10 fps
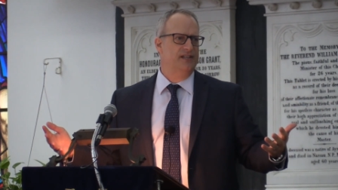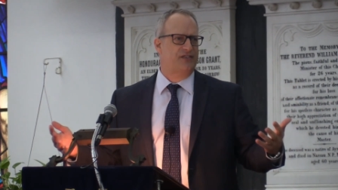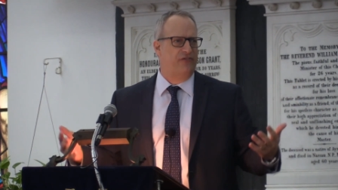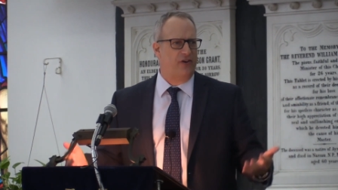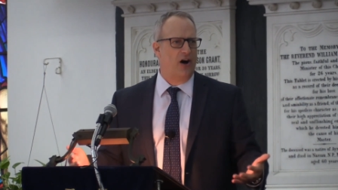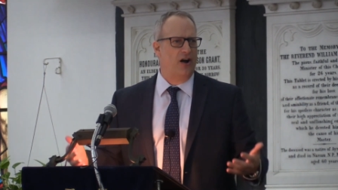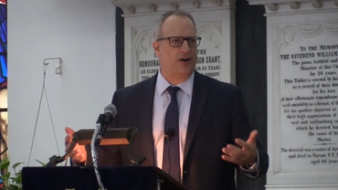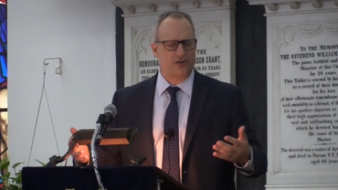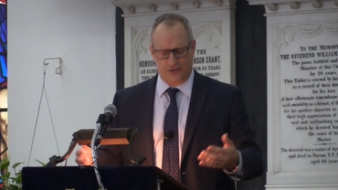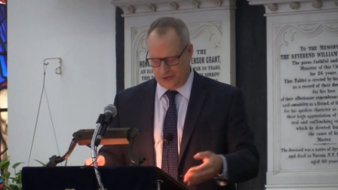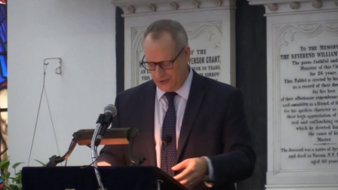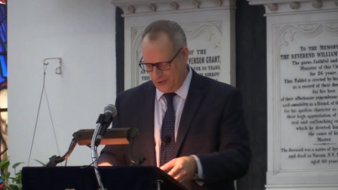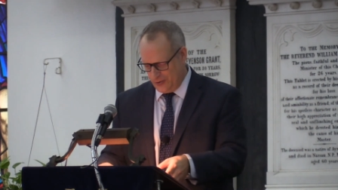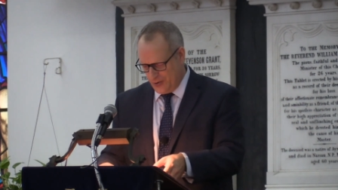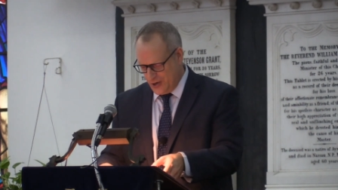far
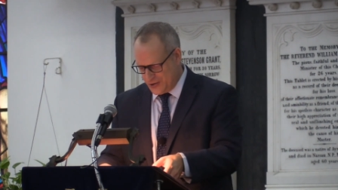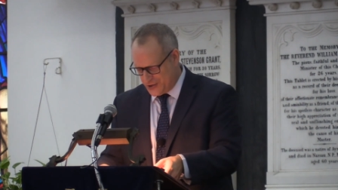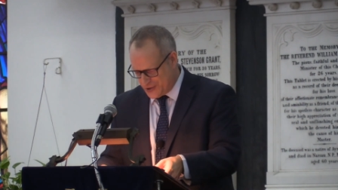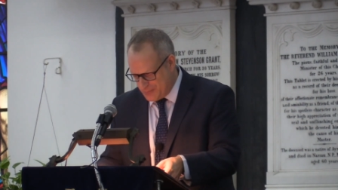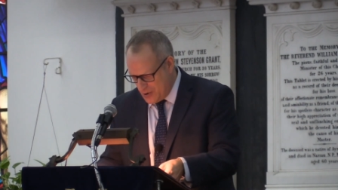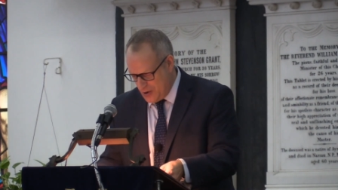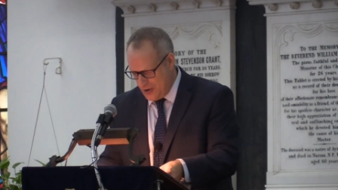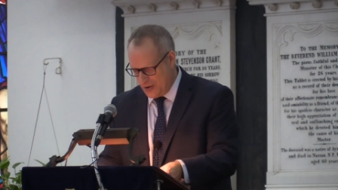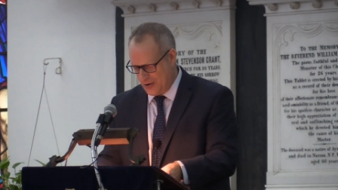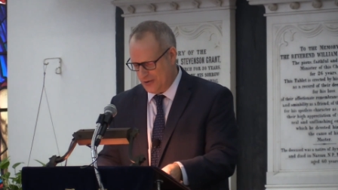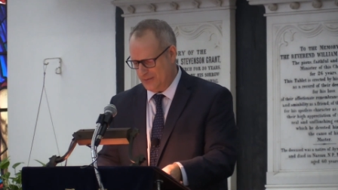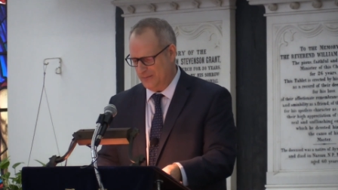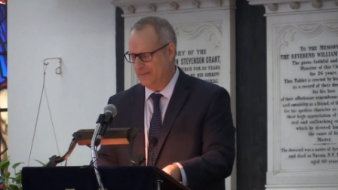too small.